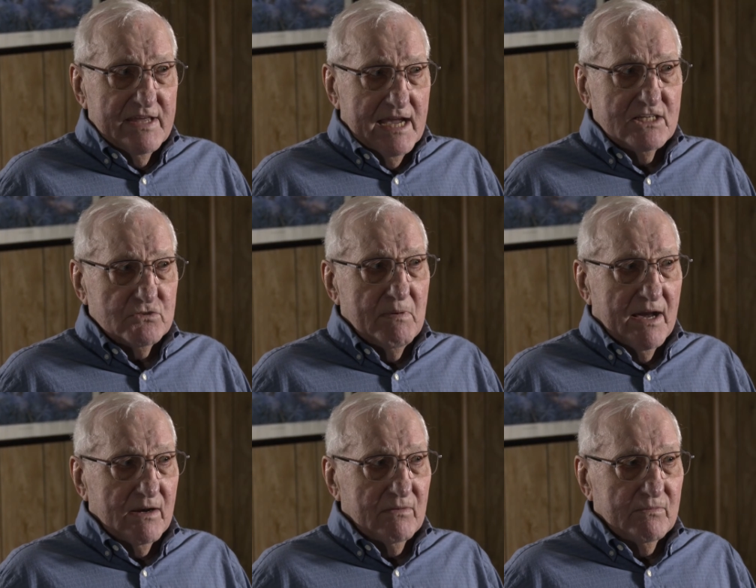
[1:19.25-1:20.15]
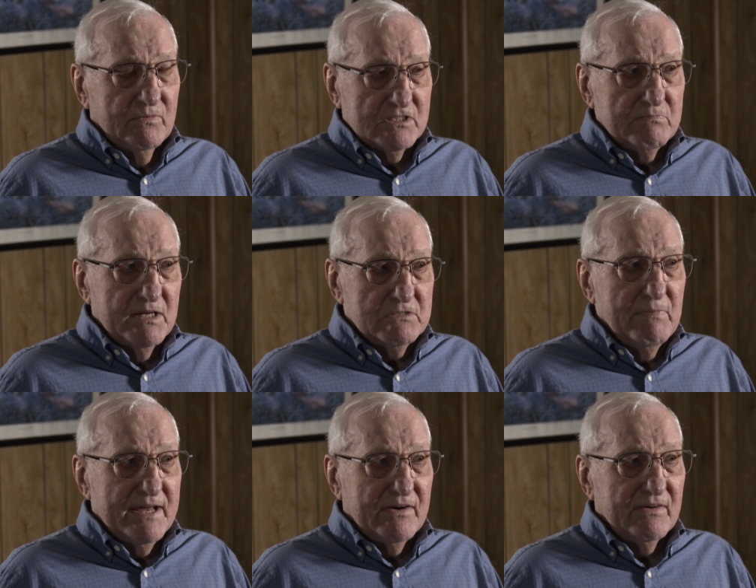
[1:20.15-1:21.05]
the H model was much
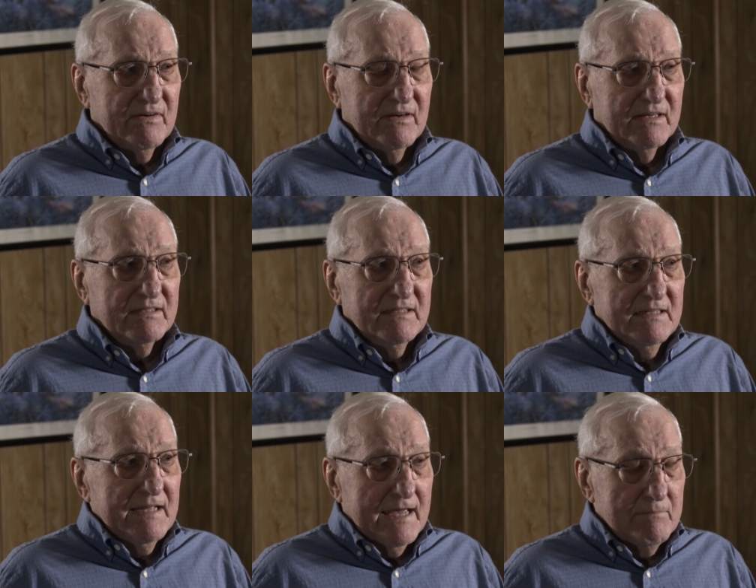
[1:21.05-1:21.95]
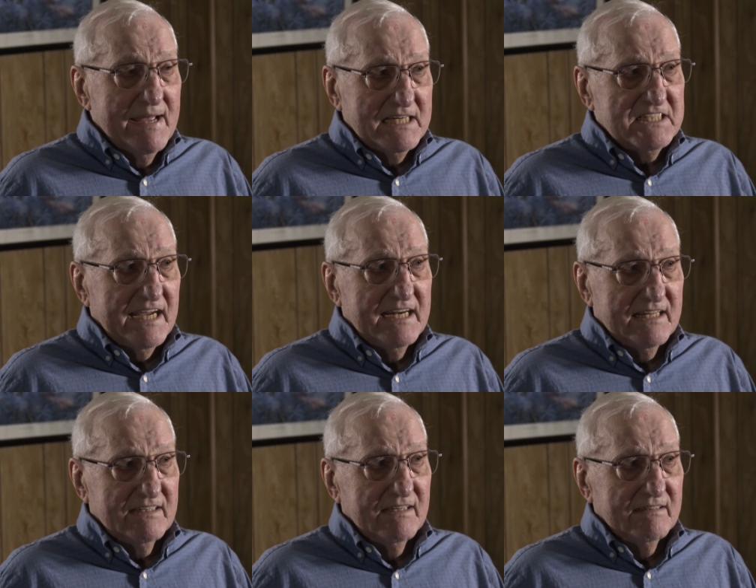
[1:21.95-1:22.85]
better at
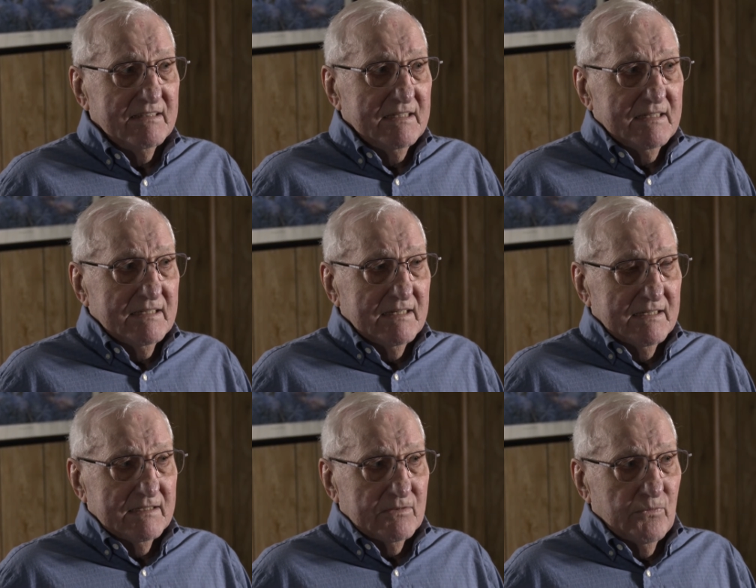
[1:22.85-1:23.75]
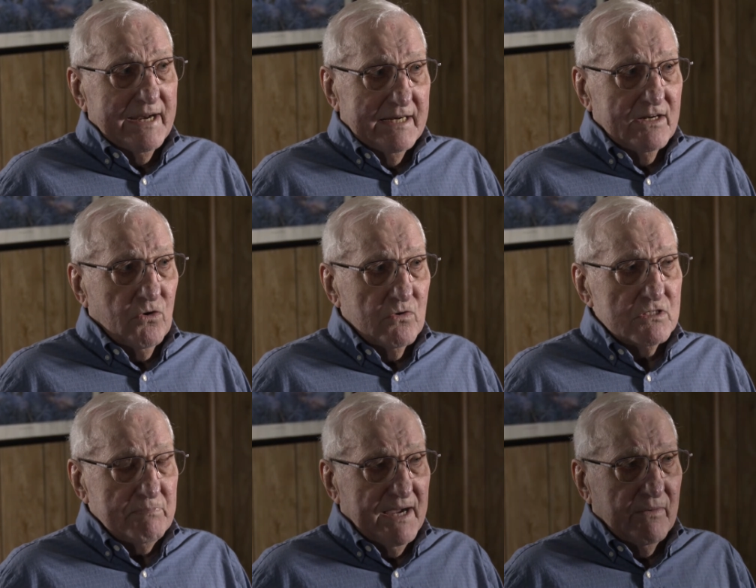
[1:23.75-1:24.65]
maintaining the rated
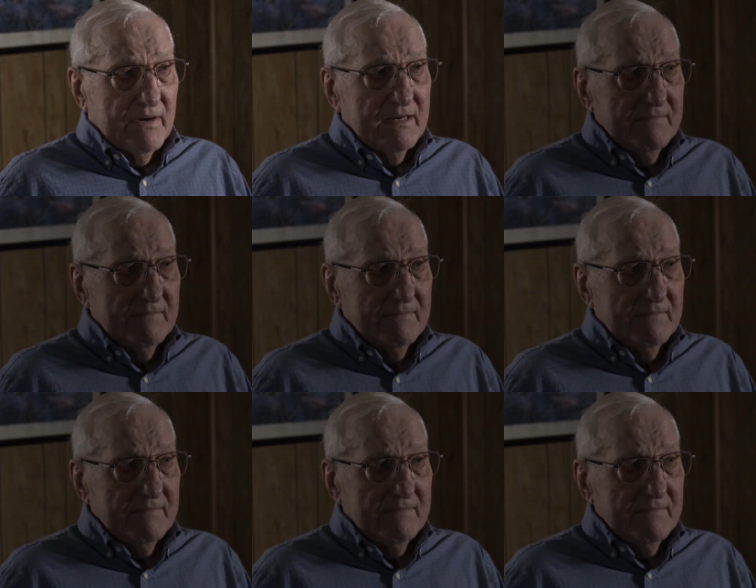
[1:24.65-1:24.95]
horsepower.